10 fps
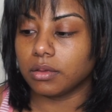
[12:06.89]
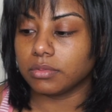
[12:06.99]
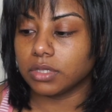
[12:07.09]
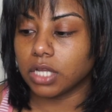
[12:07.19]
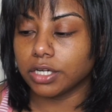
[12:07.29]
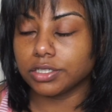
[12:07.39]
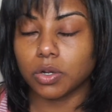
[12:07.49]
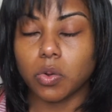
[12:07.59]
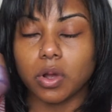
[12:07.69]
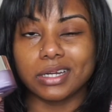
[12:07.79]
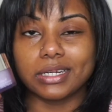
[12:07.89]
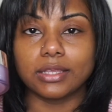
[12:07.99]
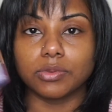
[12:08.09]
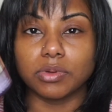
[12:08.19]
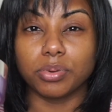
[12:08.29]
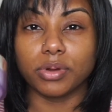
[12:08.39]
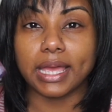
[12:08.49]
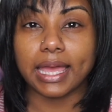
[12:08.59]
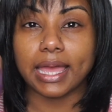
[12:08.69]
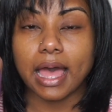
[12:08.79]
larger quantity,
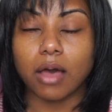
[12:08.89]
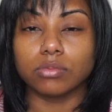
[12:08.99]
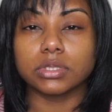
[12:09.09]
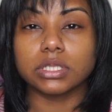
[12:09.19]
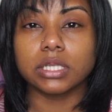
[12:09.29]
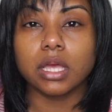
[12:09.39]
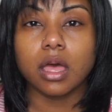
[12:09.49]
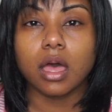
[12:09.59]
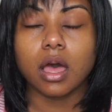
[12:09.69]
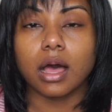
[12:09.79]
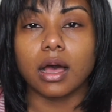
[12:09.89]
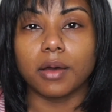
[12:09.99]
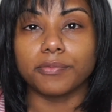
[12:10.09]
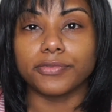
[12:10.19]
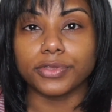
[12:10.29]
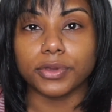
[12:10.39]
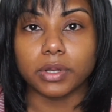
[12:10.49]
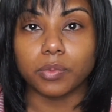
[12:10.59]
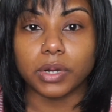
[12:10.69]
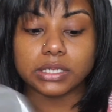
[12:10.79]
3.8 ounce, for
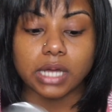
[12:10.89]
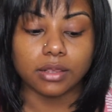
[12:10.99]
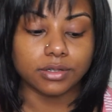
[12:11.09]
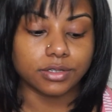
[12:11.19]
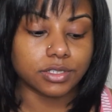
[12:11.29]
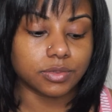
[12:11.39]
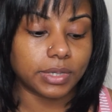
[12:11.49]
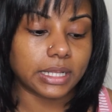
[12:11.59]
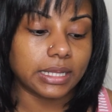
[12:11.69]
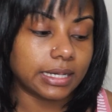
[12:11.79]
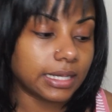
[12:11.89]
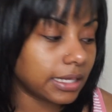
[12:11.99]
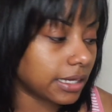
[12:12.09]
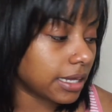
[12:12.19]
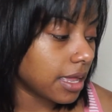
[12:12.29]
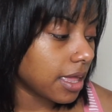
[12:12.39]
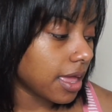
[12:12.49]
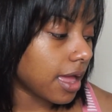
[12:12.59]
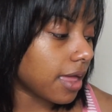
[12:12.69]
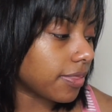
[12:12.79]
$31 with Clinique,
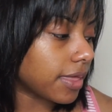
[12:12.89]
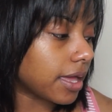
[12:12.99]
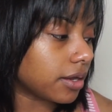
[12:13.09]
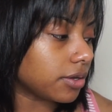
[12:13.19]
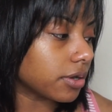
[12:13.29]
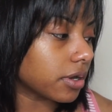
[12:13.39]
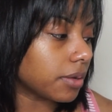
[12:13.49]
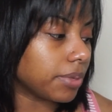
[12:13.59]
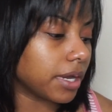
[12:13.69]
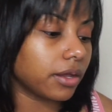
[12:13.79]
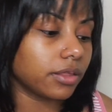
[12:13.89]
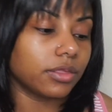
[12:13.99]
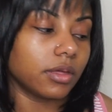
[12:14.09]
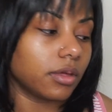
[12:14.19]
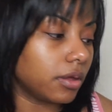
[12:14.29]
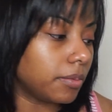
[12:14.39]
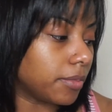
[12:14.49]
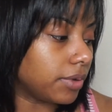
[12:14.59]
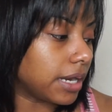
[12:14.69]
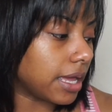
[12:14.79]
and then you're comparing the
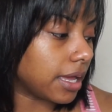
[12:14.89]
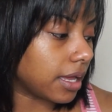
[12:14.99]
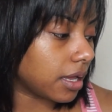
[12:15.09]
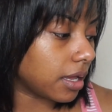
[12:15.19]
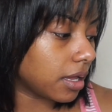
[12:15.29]
Monet,